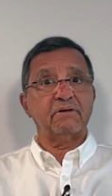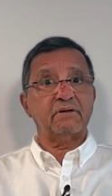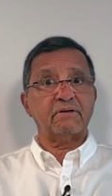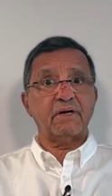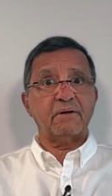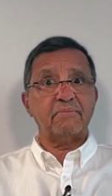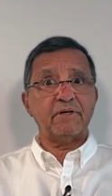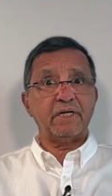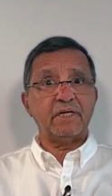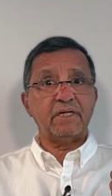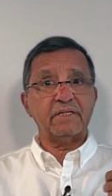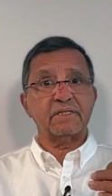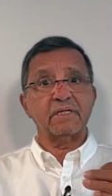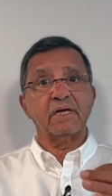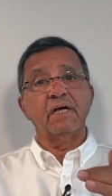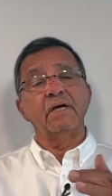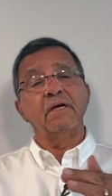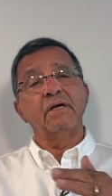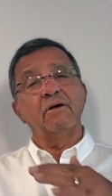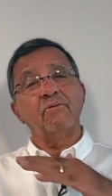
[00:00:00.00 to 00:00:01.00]
remedies
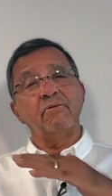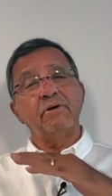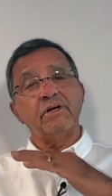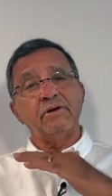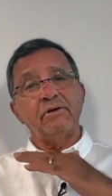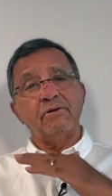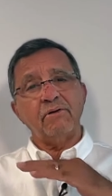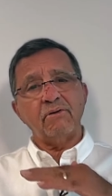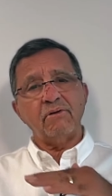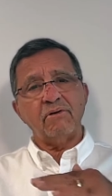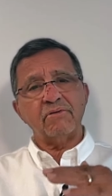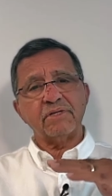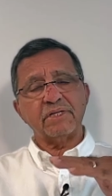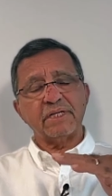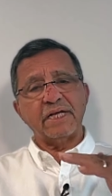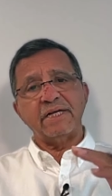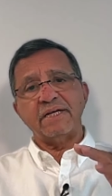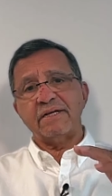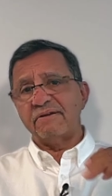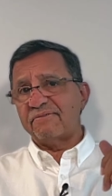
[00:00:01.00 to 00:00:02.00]
with no
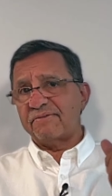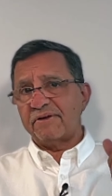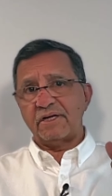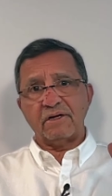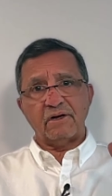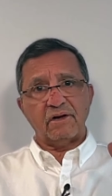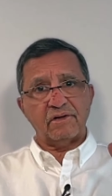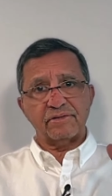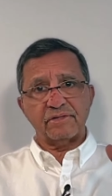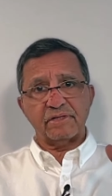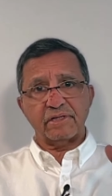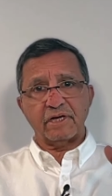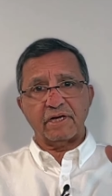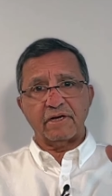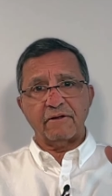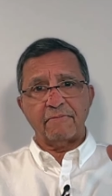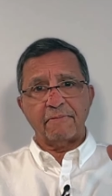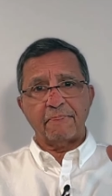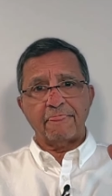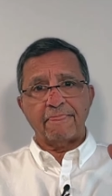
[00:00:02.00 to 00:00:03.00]
scientific logic.
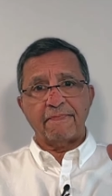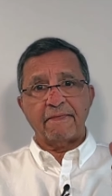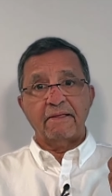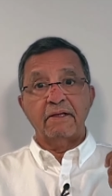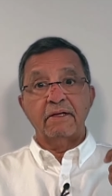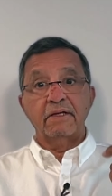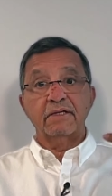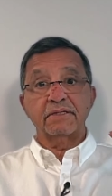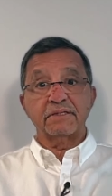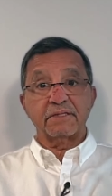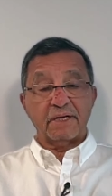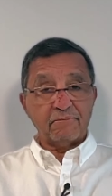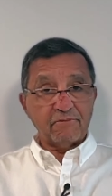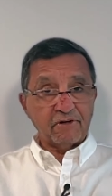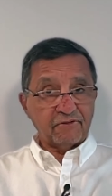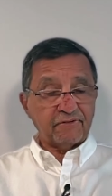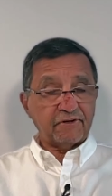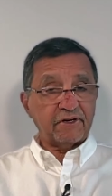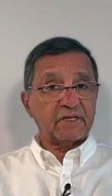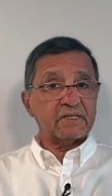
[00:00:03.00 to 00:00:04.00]
Some
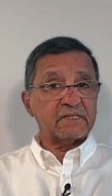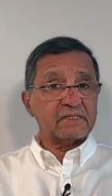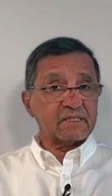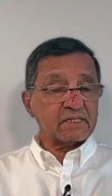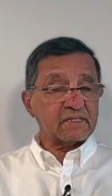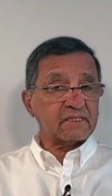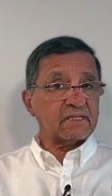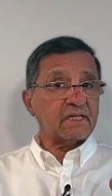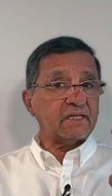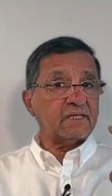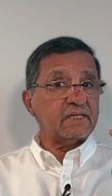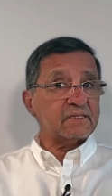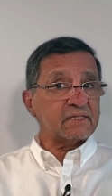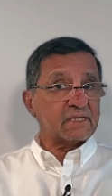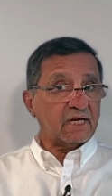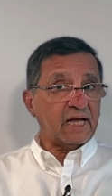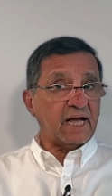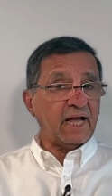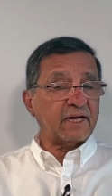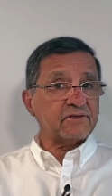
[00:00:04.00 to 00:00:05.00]
of it, as I said, is
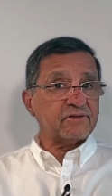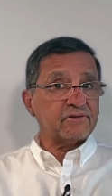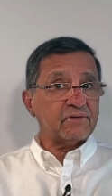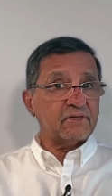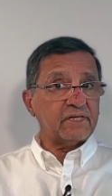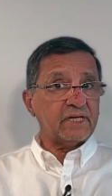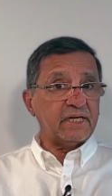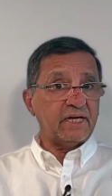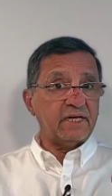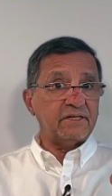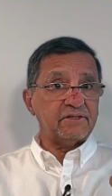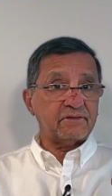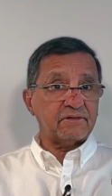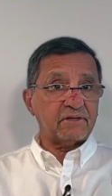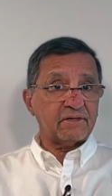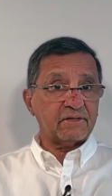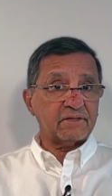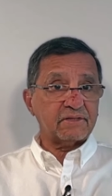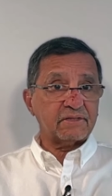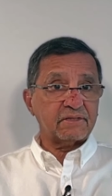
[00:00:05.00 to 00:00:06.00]
actually
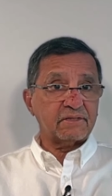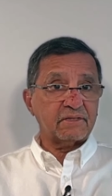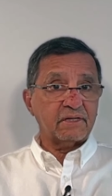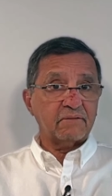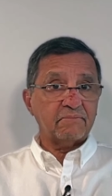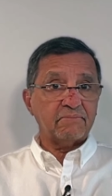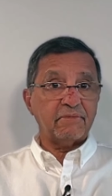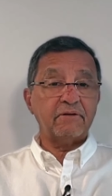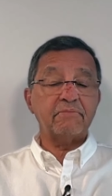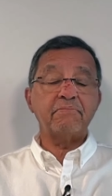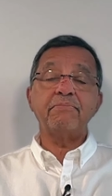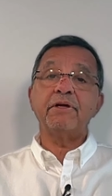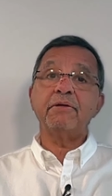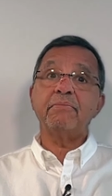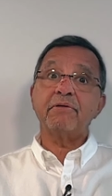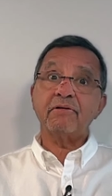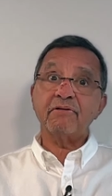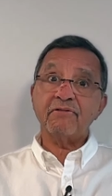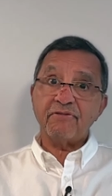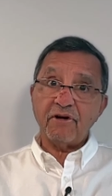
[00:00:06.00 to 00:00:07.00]
dangerous, but
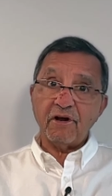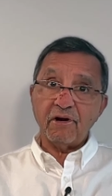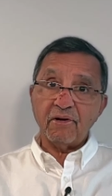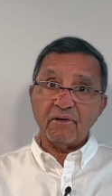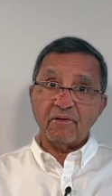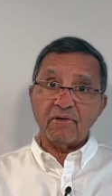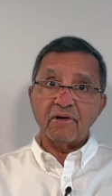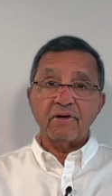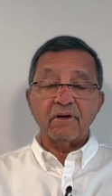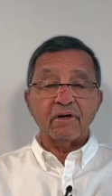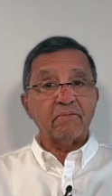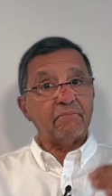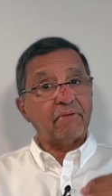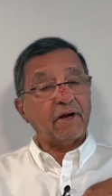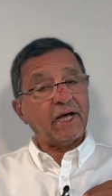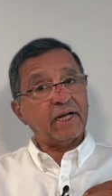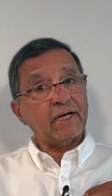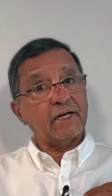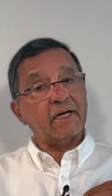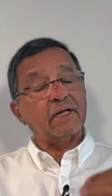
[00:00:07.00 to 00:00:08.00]
people follow
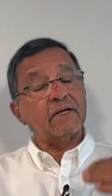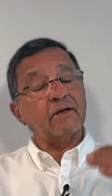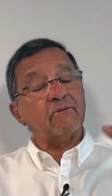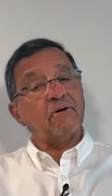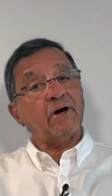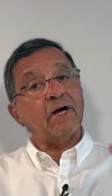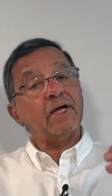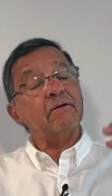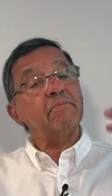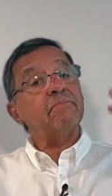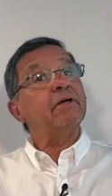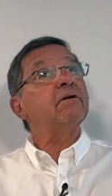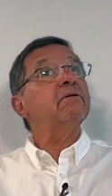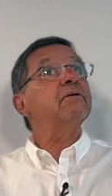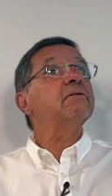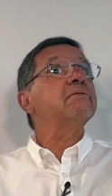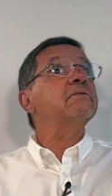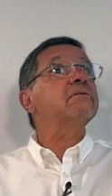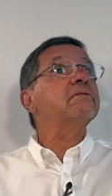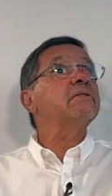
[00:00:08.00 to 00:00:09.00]
blindly. Why?
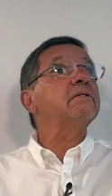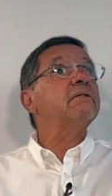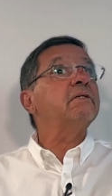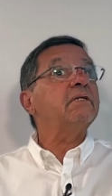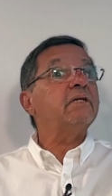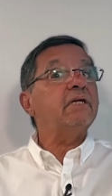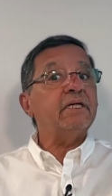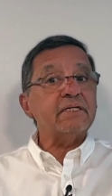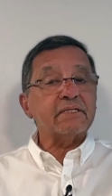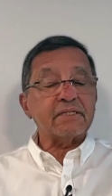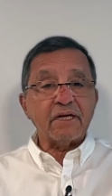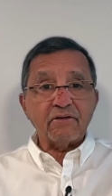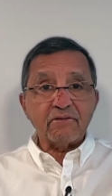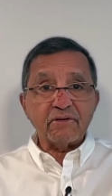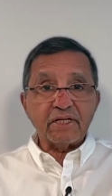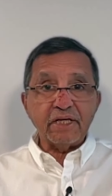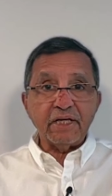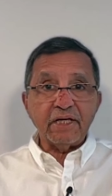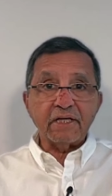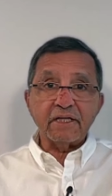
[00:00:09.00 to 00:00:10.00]
Because it's
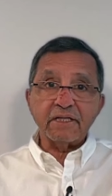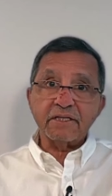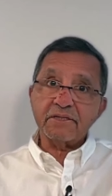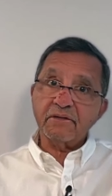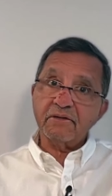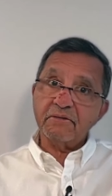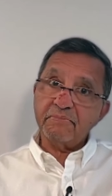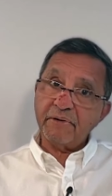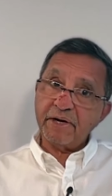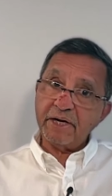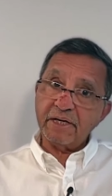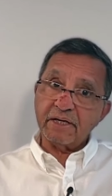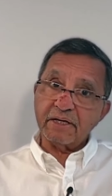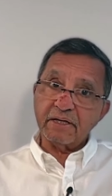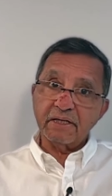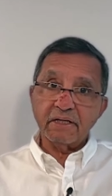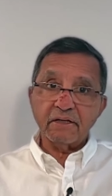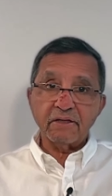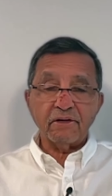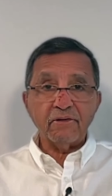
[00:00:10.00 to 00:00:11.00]
out there, it's on print.
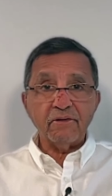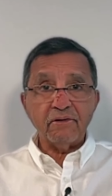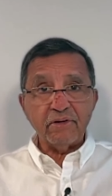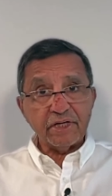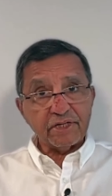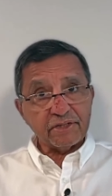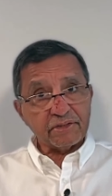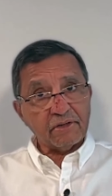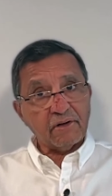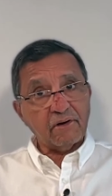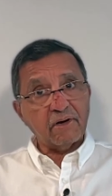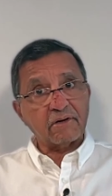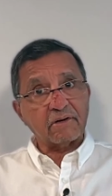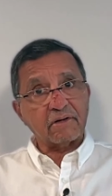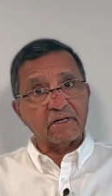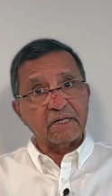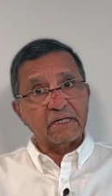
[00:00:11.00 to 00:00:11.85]
No, it's not.